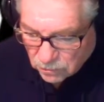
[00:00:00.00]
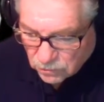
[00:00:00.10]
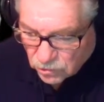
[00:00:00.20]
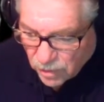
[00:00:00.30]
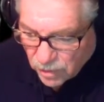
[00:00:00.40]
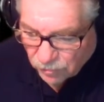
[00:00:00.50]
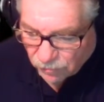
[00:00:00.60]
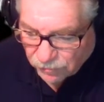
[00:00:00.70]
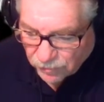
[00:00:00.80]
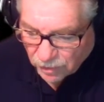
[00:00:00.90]
Do you have a
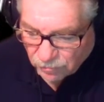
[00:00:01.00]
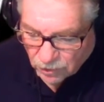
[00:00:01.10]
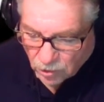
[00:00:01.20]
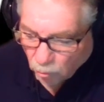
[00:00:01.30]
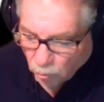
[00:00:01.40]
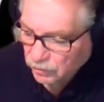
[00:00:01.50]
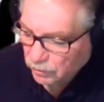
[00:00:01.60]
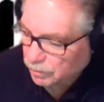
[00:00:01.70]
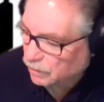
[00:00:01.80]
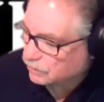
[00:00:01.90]
favorite quote
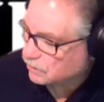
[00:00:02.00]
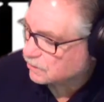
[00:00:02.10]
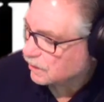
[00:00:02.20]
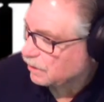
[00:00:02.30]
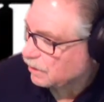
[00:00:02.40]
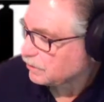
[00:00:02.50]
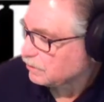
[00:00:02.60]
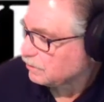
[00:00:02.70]
about this topic?